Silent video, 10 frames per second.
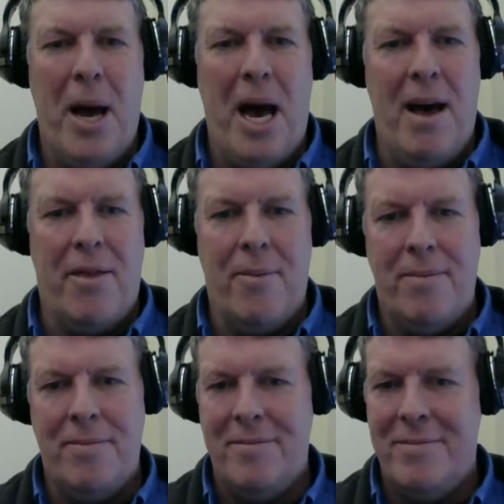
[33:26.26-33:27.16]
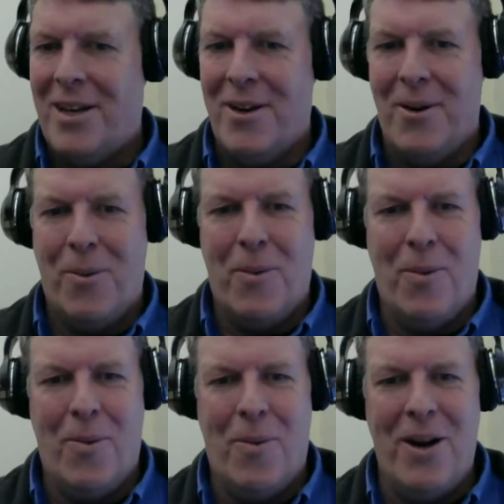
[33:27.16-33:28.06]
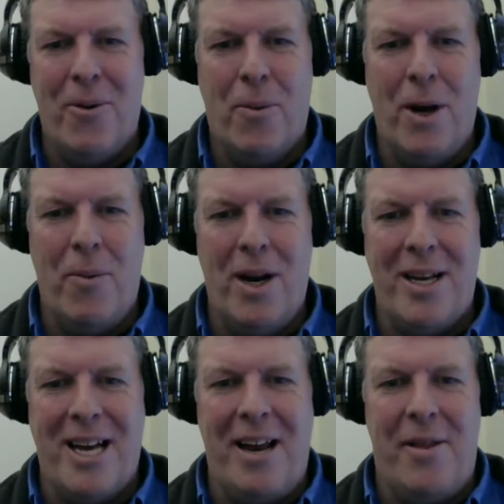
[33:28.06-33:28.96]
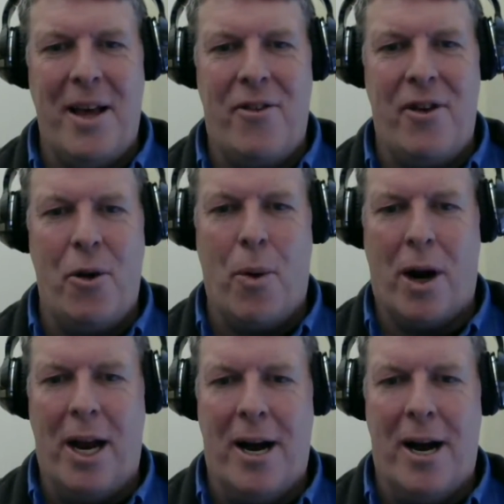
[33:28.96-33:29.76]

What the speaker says: Beth, what exciting things are you working